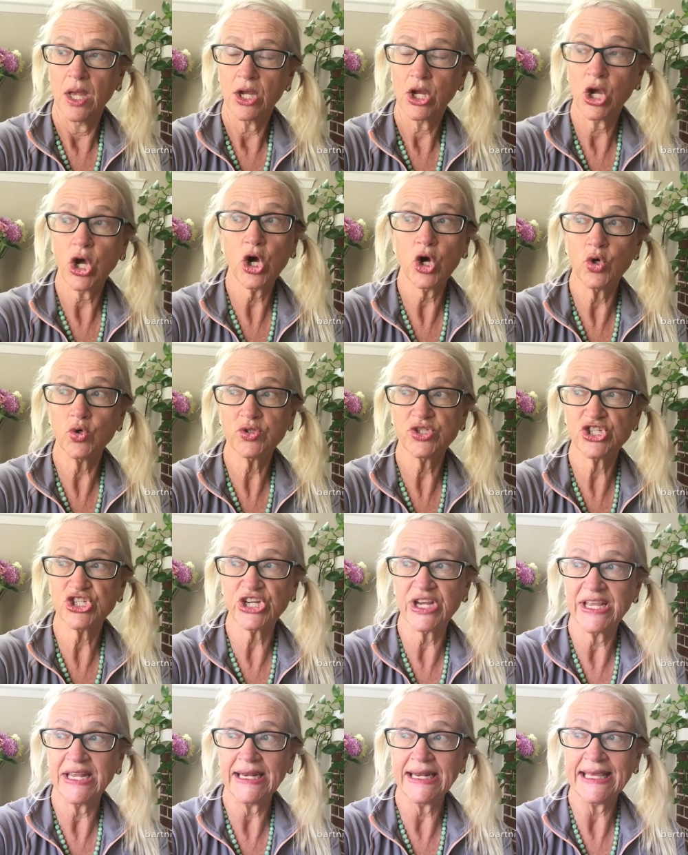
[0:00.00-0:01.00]

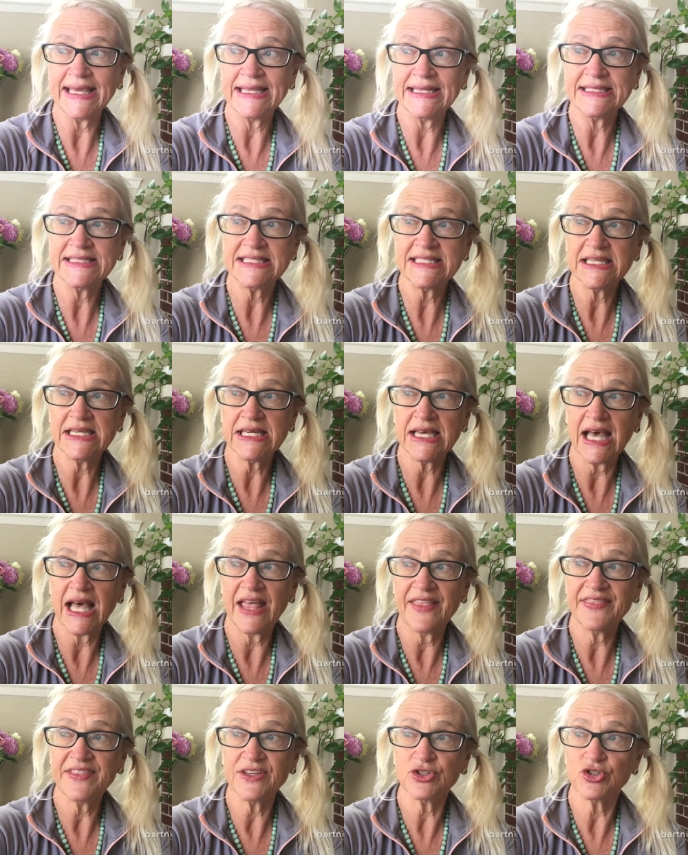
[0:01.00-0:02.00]
coach in India
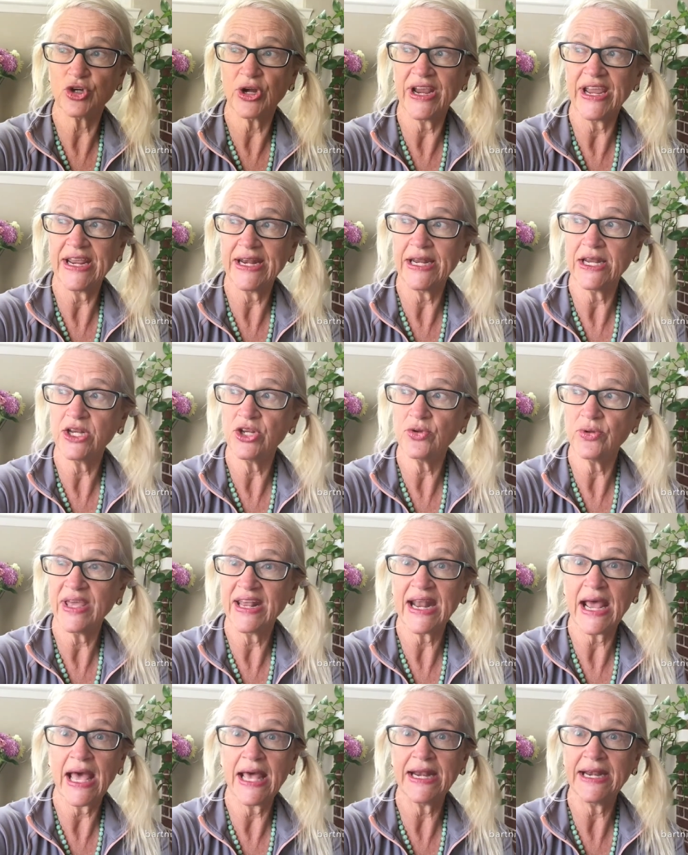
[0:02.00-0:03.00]
on the train, and you
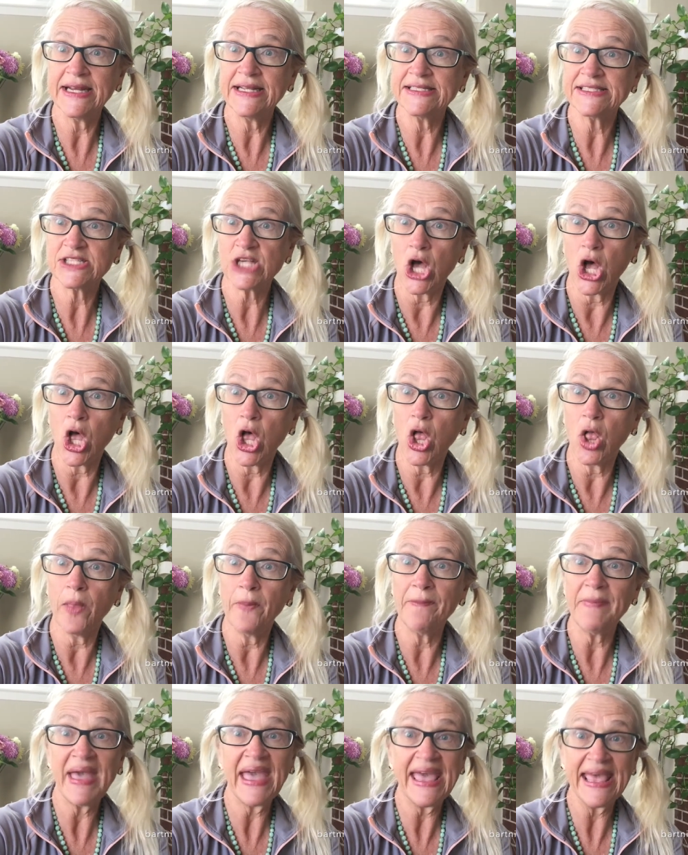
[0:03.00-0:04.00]
get on and it's all
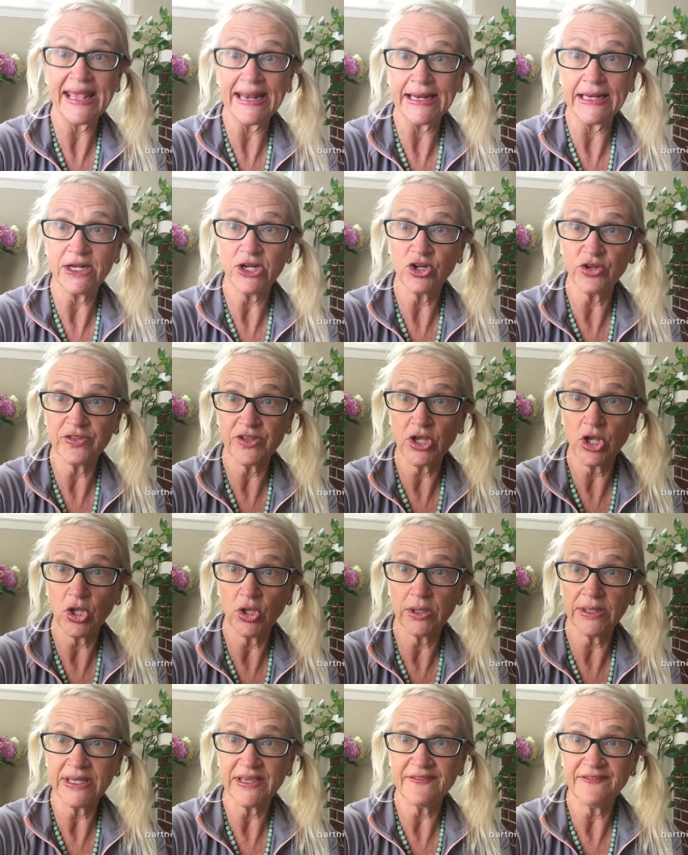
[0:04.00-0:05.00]
men, and you're the
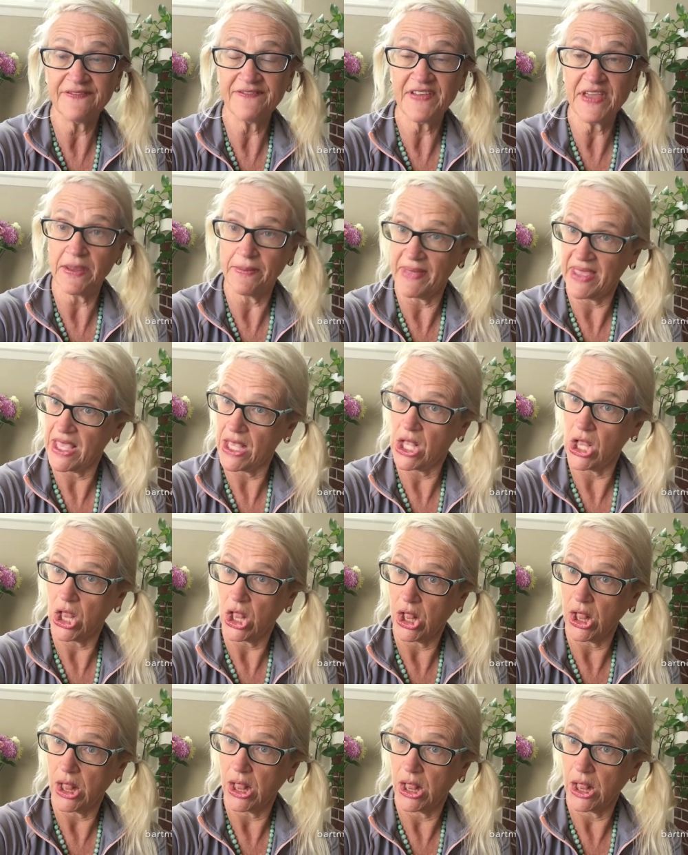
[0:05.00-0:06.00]
only
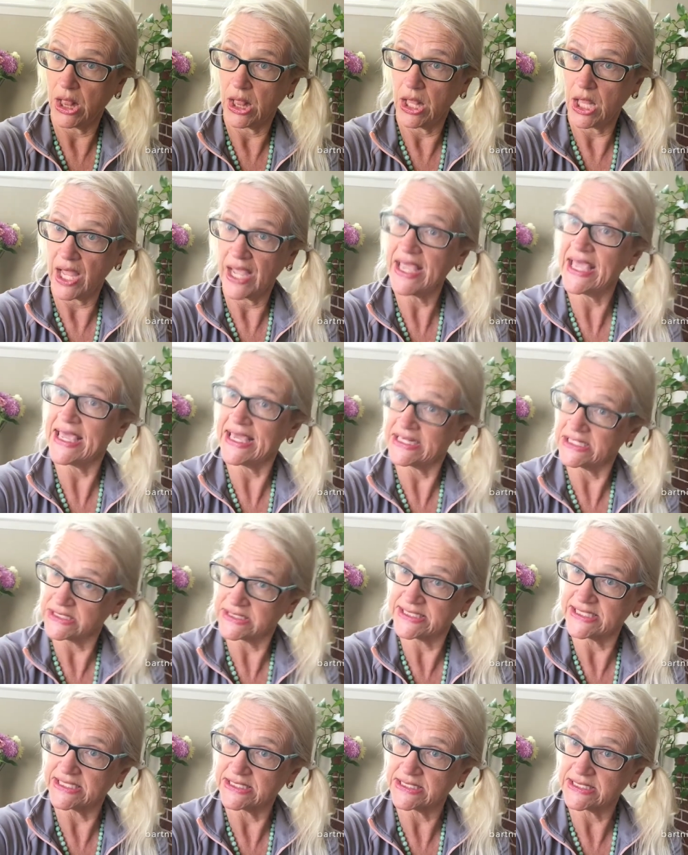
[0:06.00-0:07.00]
female. I
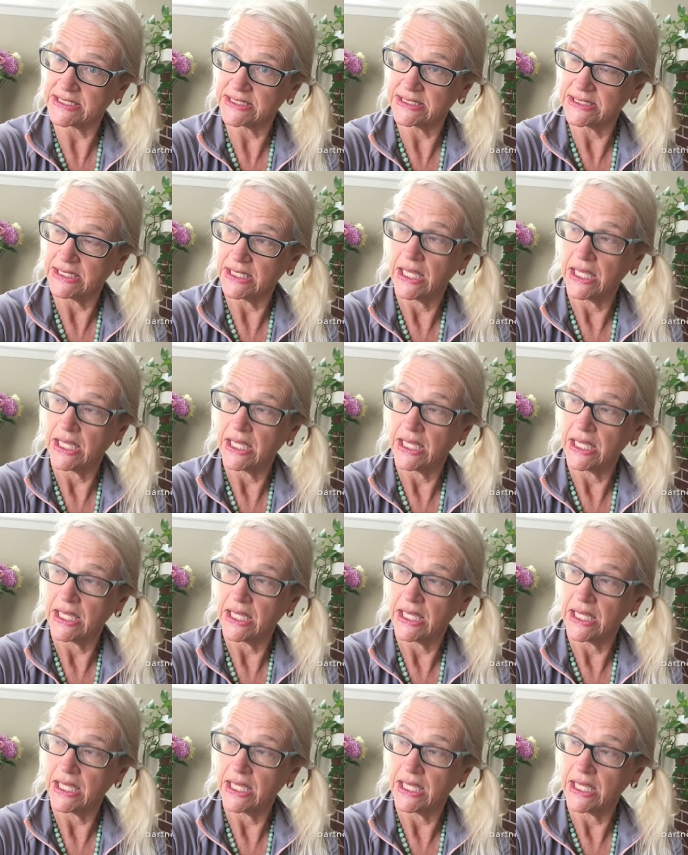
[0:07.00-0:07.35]
handled it.